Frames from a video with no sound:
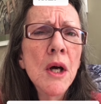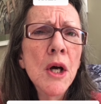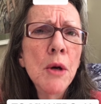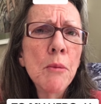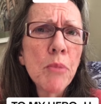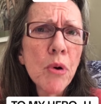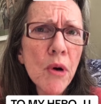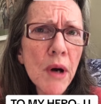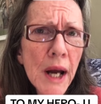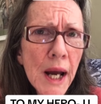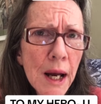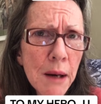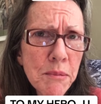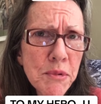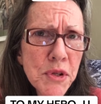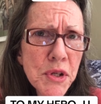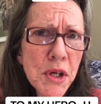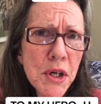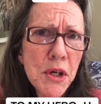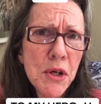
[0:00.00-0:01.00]

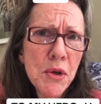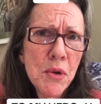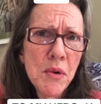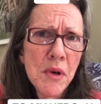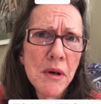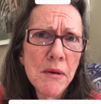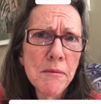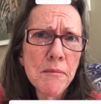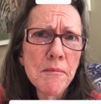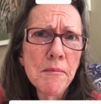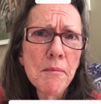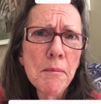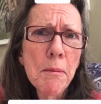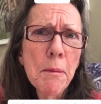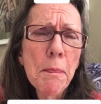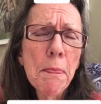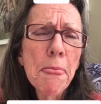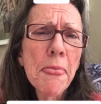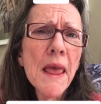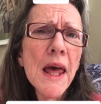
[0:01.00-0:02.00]
Perhaps
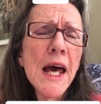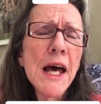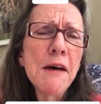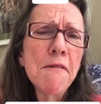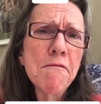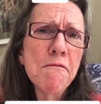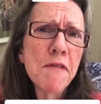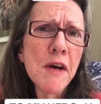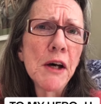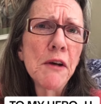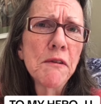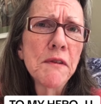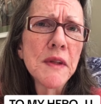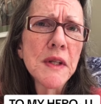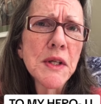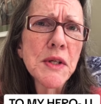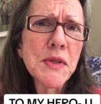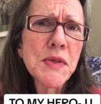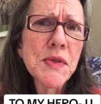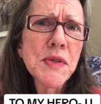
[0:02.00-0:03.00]
you have felt
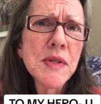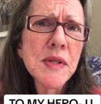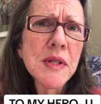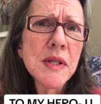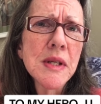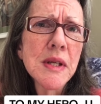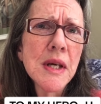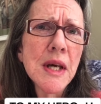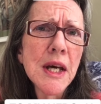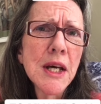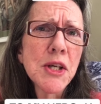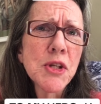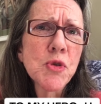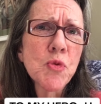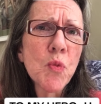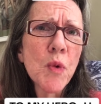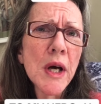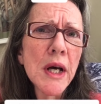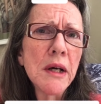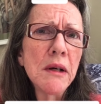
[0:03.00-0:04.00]
this as
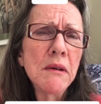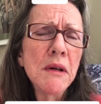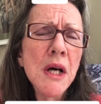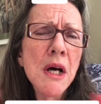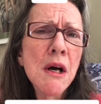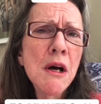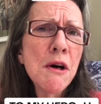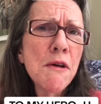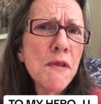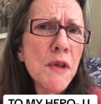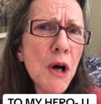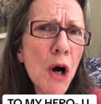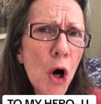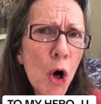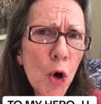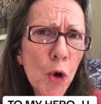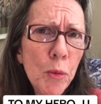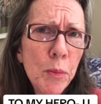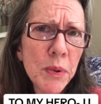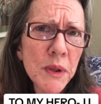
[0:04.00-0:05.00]
well the
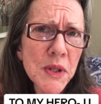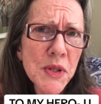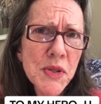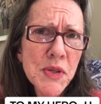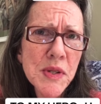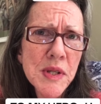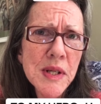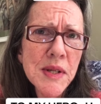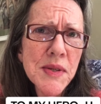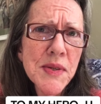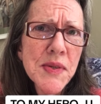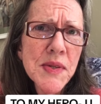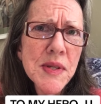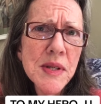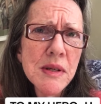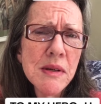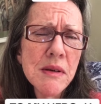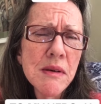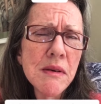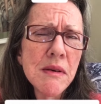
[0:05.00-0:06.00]
hopelessness,
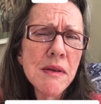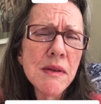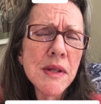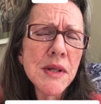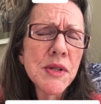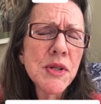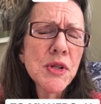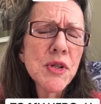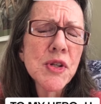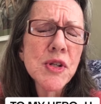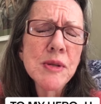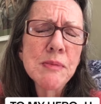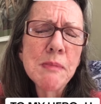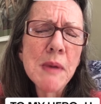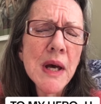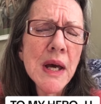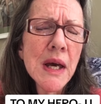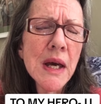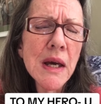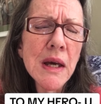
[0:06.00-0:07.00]
the
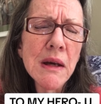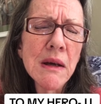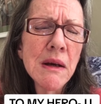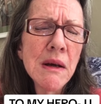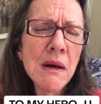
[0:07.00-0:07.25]
dismay